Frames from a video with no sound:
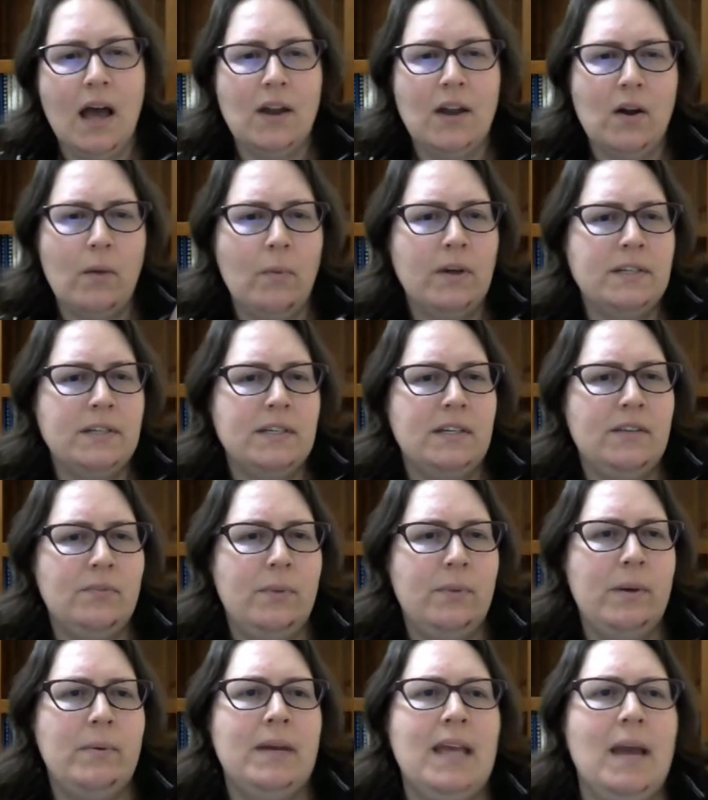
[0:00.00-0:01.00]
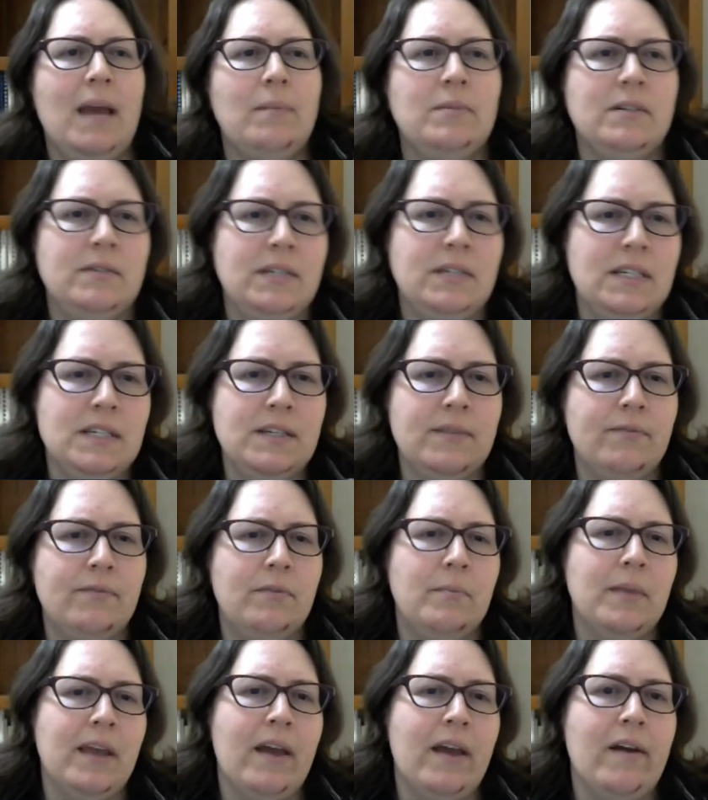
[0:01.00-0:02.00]
And I wondered if we were kept
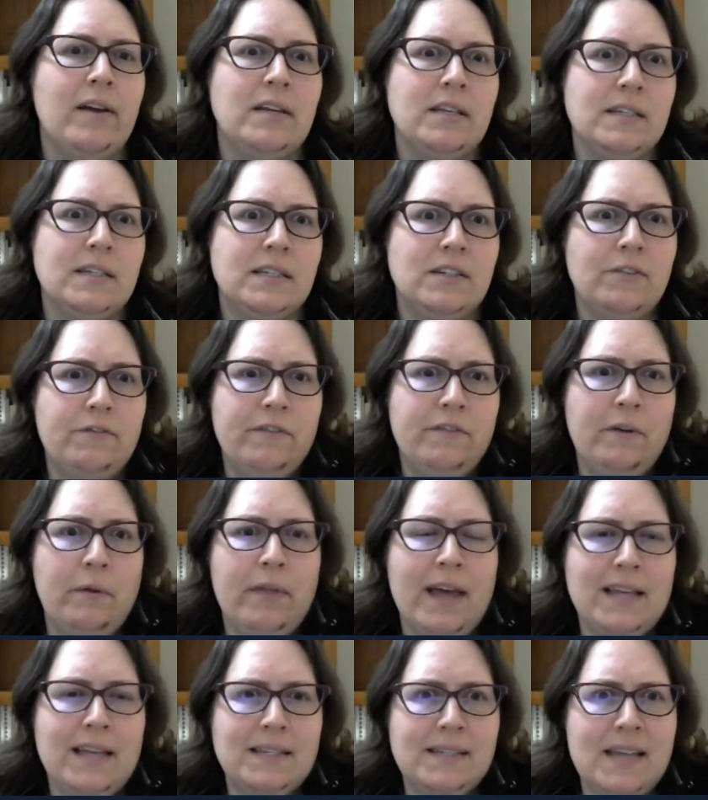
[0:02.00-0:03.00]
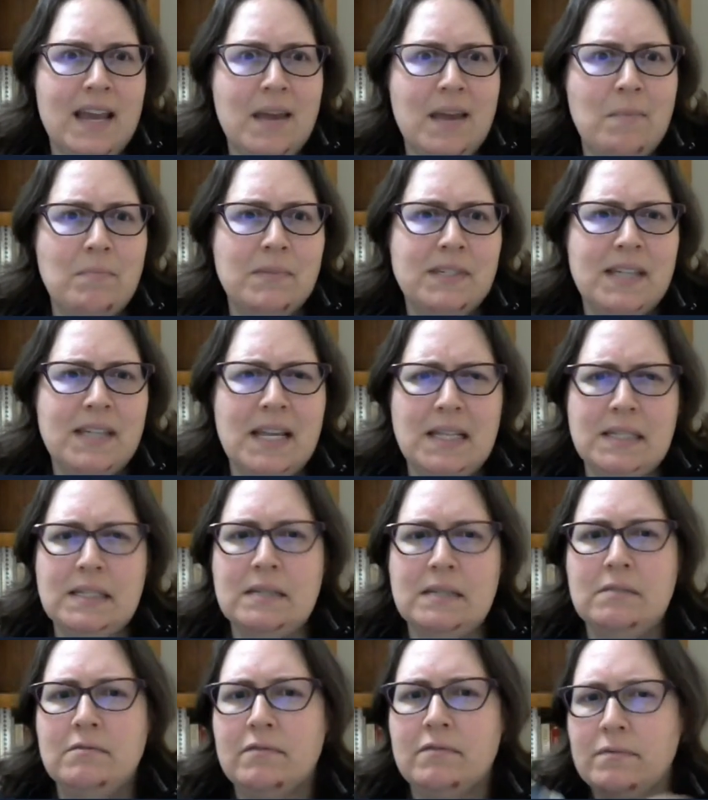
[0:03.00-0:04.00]
distant from the characters to feel that same
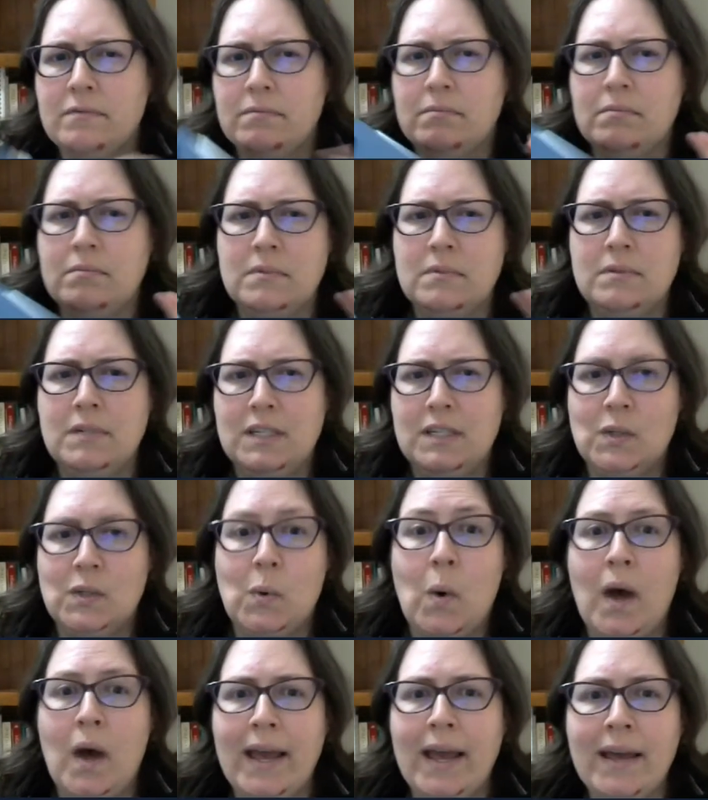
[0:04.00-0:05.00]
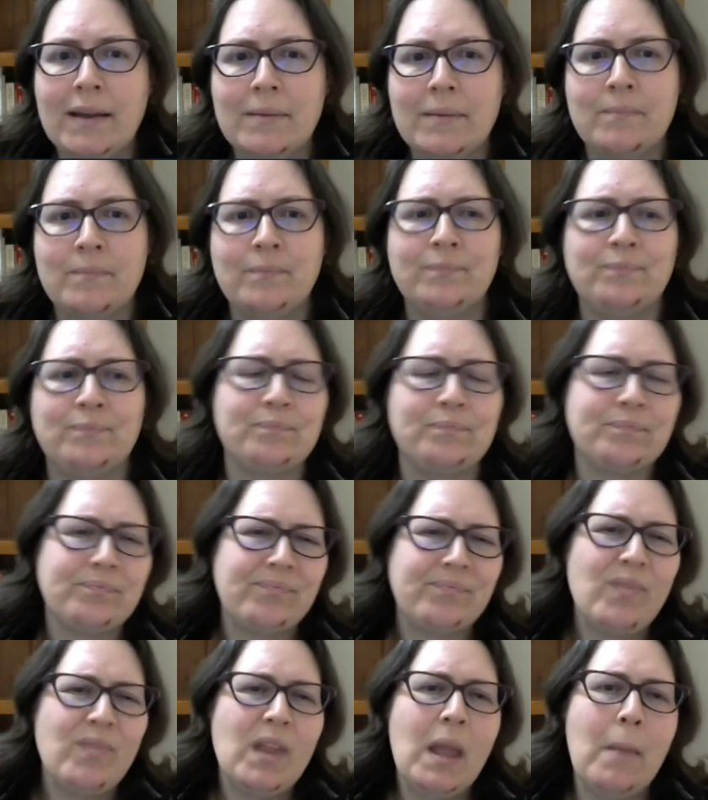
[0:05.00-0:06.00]
sense of disquiet.
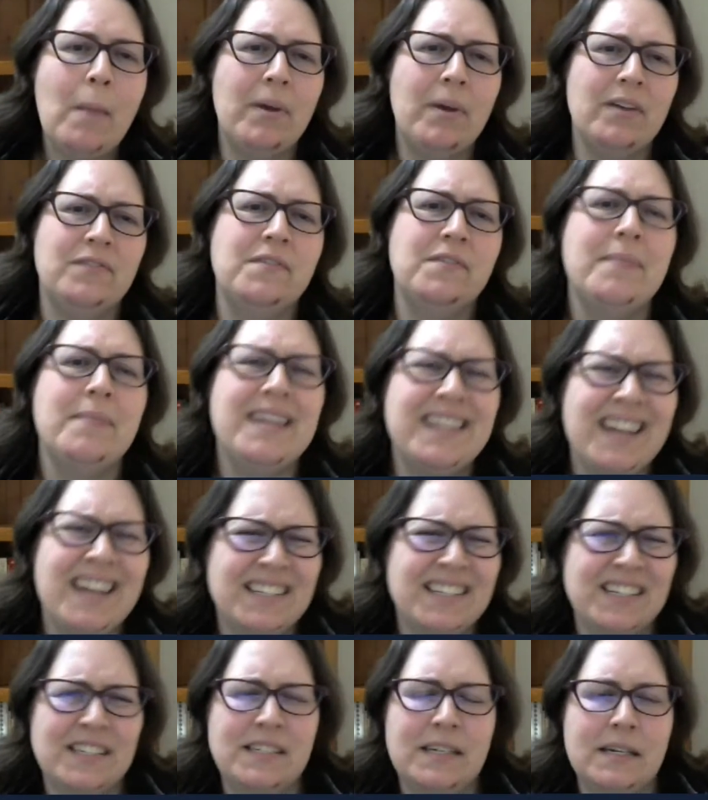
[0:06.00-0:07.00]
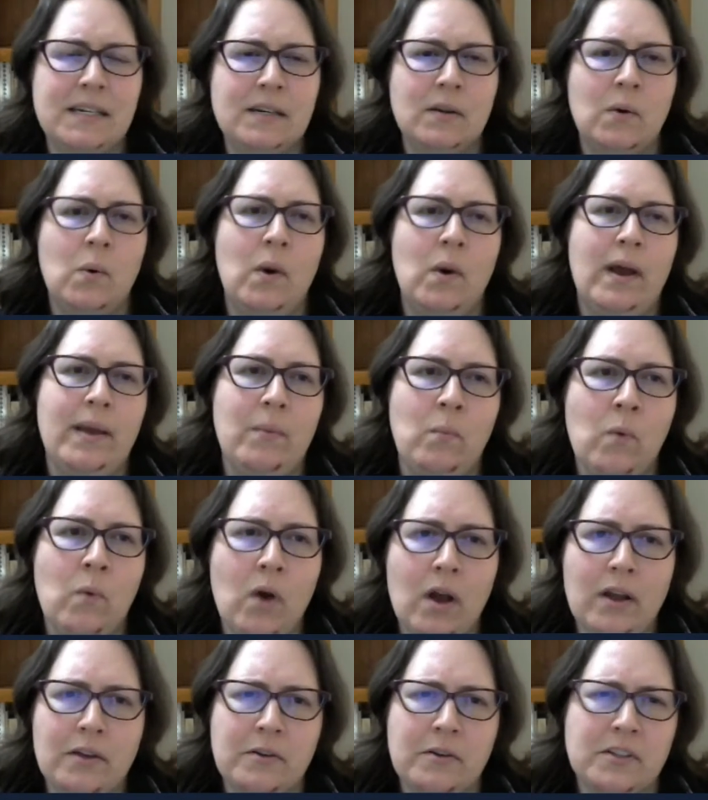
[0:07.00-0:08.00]
But for me, that just didn't quite
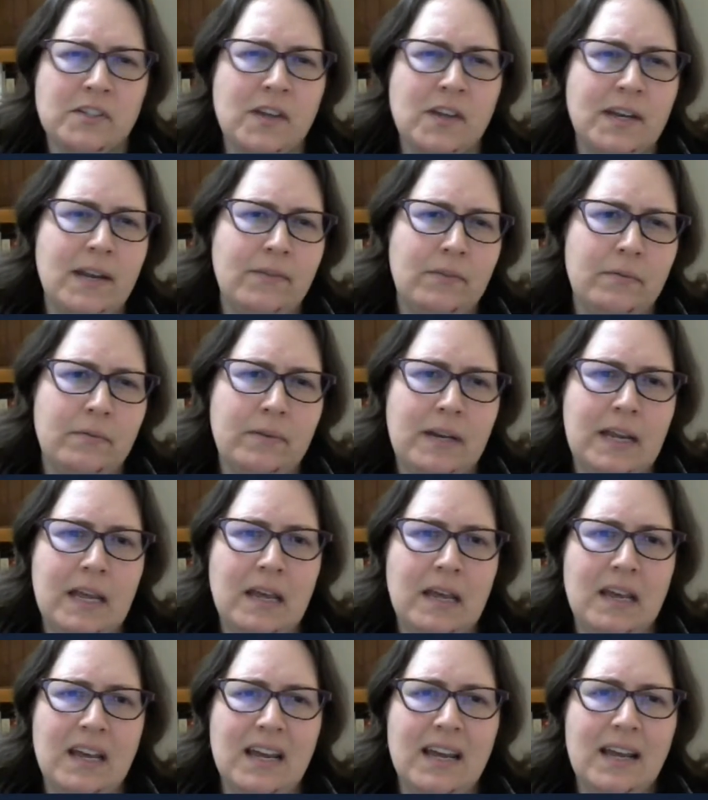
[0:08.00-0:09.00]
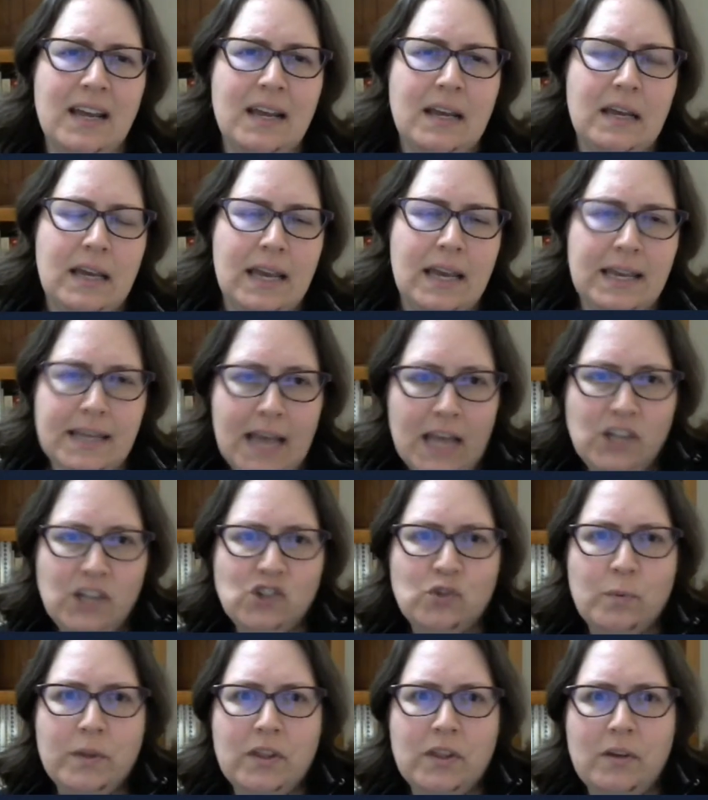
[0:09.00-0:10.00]
work, because I never really
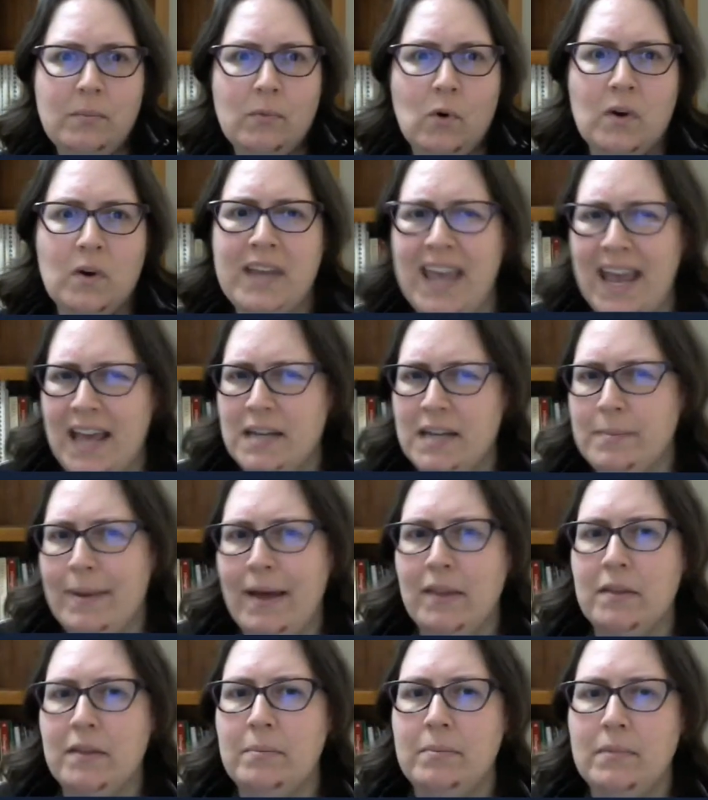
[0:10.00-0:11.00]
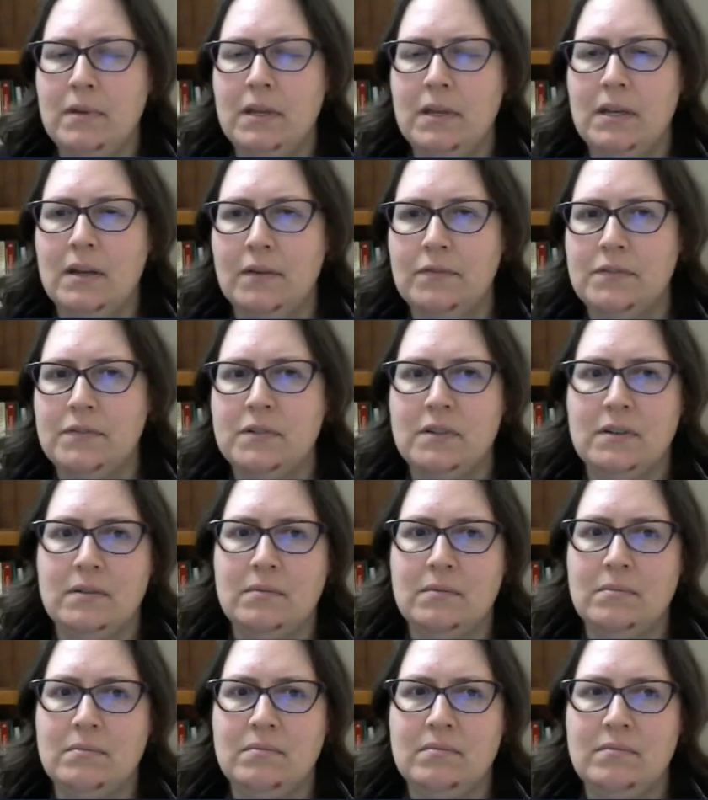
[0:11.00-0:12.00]
engaged with them or cared about them enough
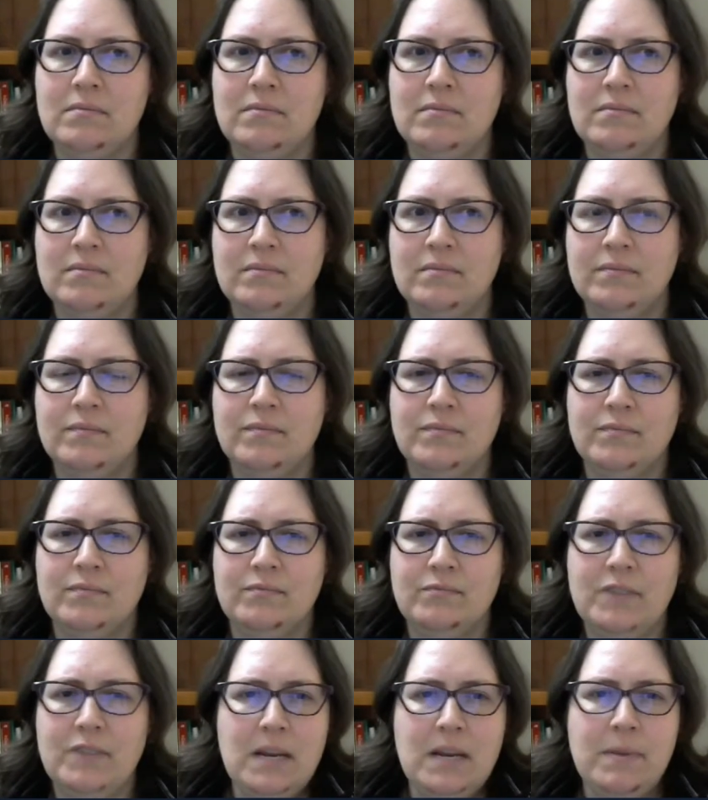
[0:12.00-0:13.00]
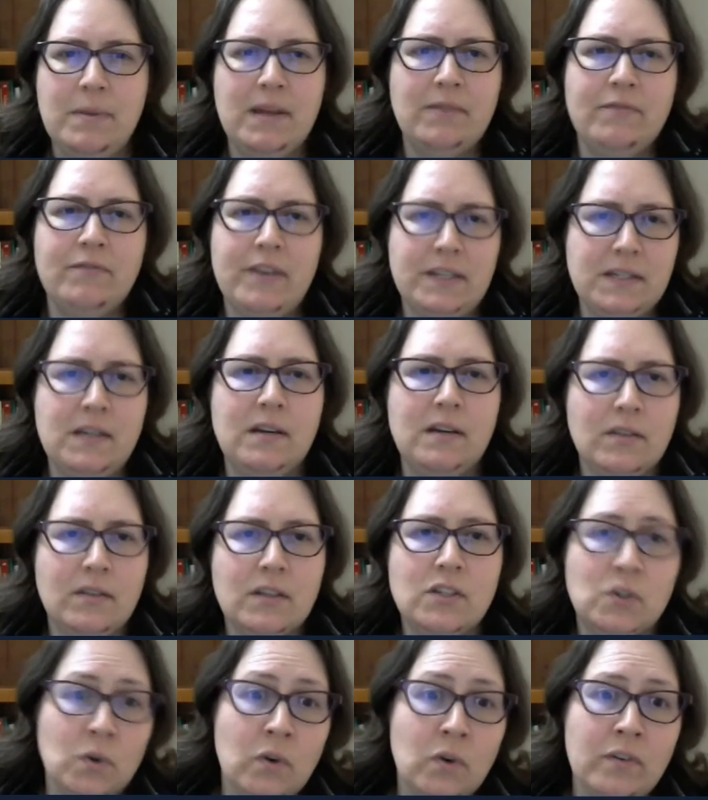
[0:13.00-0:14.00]
to really be invested
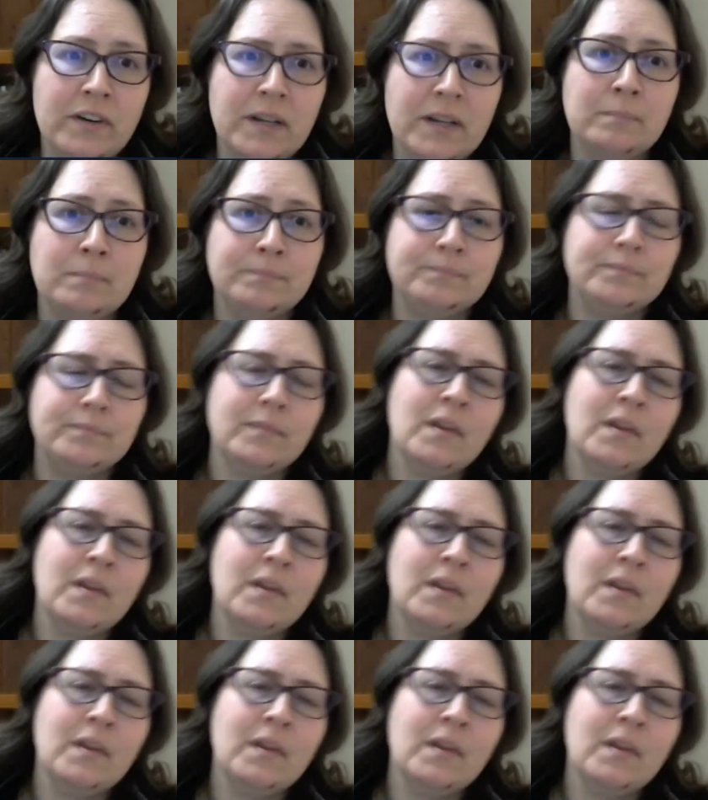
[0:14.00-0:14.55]
in the story.